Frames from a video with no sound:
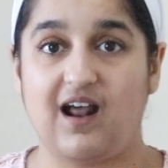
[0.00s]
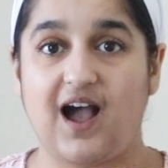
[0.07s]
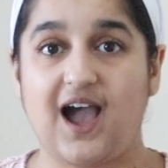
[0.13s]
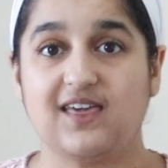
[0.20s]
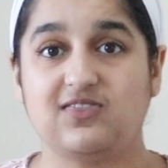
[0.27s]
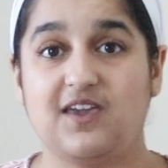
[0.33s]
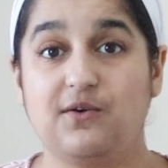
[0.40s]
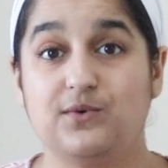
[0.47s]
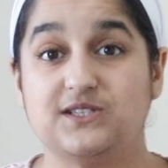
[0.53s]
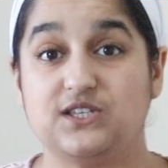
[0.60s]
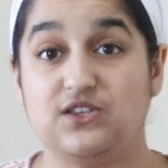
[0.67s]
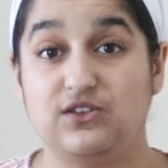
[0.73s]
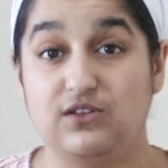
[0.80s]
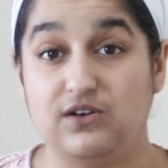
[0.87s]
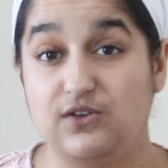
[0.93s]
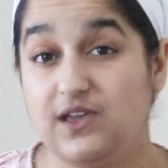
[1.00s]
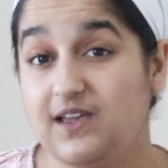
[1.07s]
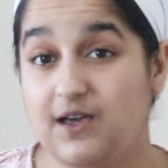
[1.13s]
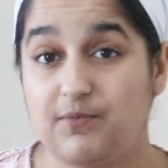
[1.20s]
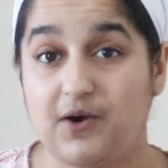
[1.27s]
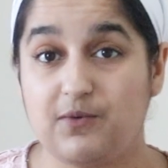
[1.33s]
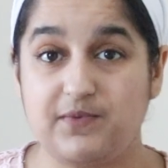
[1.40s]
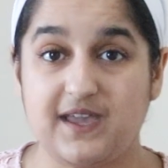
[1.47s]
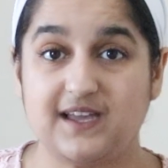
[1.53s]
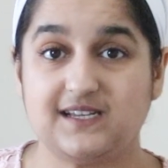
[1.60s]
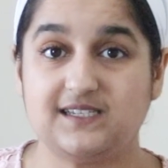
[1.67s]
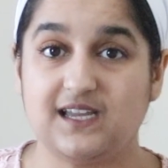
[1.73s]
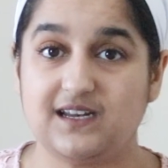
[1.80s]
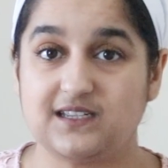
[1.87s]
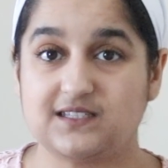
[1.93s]
I think what's unique about being a
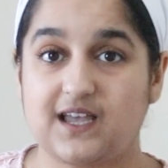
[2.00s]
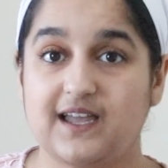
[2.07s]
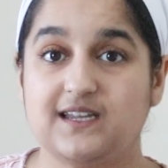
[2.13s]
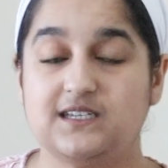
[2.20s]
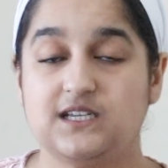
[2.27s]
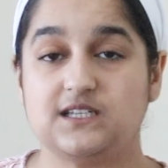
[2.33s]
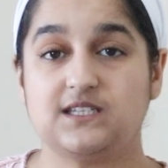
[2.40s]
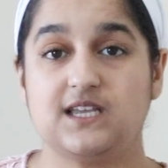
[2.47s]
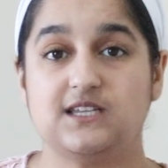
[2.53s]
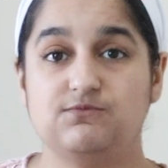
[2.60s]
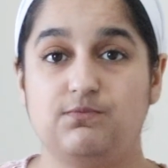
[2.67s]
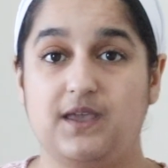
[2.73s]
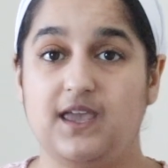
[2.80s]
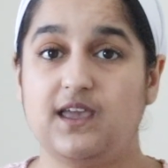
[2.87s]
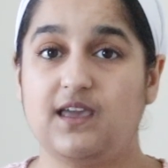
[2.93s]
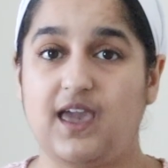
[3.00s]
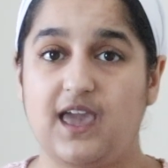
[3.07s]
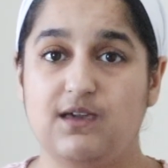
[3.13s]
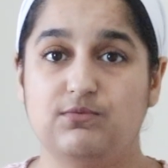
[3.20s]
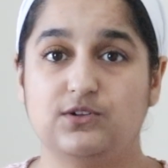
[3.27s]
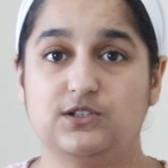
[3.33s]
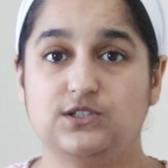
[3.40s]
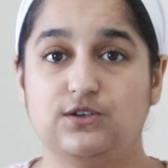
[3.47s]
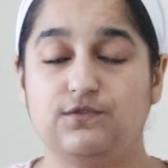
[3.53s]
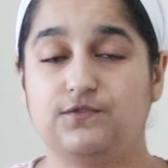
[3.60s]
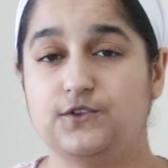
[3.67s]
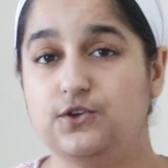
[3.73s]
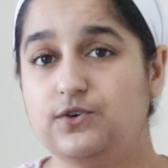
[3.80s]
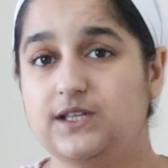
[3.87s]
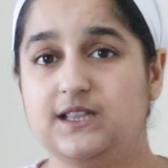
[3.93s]
data scientist is being able to
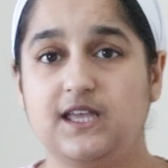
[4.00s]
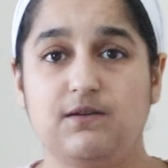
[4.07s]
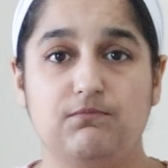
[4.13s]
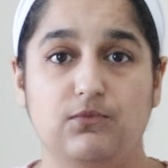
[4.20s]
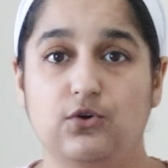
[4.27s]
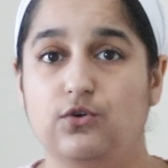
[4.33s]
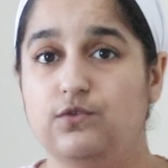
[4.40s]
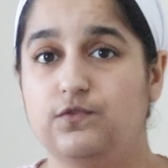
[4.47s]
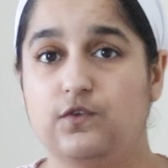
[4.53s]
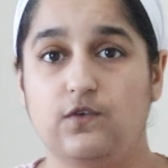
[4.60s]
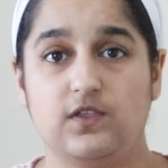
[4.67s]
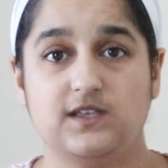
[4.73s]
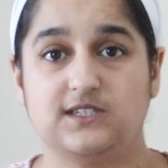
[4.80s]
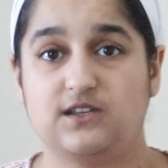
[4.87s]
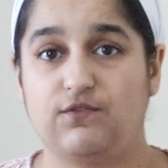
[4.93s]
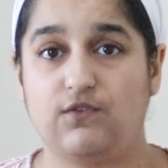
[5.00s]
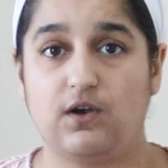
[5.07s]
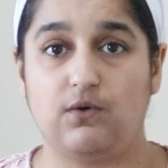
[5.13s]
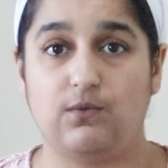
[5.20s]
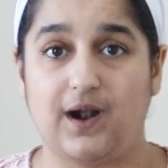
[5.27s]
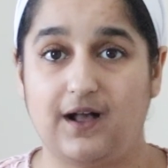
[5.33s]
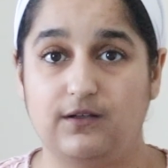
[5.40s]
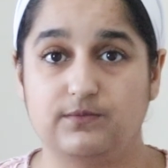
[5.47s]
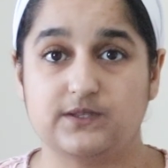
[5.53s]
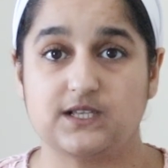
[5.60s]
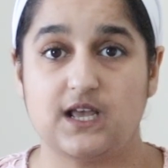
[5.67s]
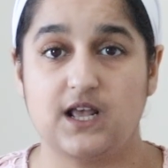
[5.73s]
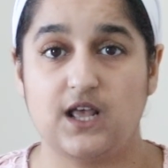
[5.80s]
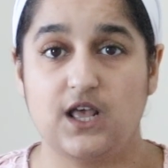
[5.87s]
fluidly move through these different realms.